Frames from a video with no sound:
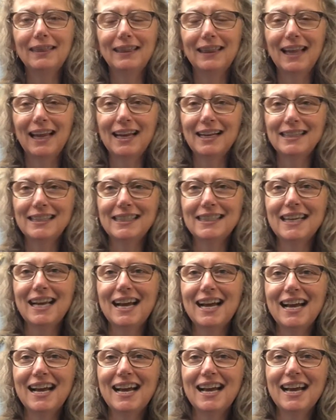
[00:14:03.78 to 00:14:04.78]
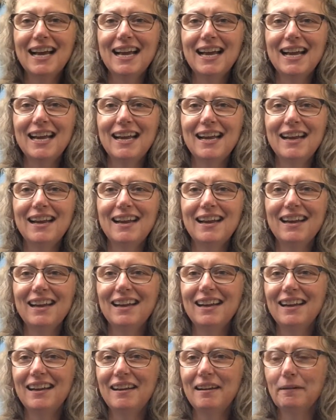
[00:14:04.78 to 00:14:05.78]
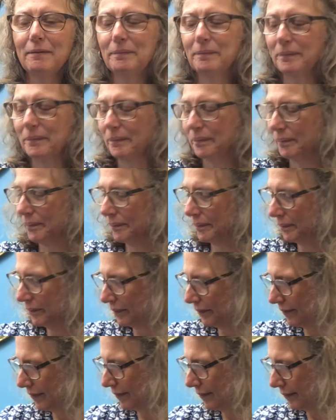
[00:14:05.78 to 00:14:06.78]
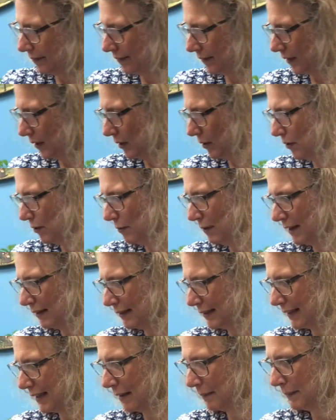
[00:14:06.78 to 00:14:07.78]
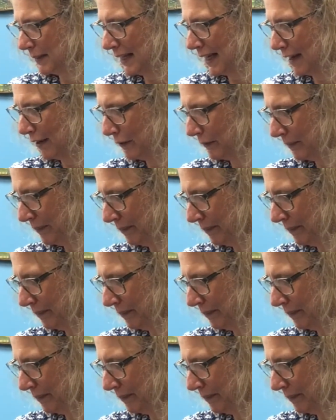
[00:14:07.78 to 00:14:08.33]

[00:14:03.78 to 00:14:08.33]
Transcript: they say. Who else comes out?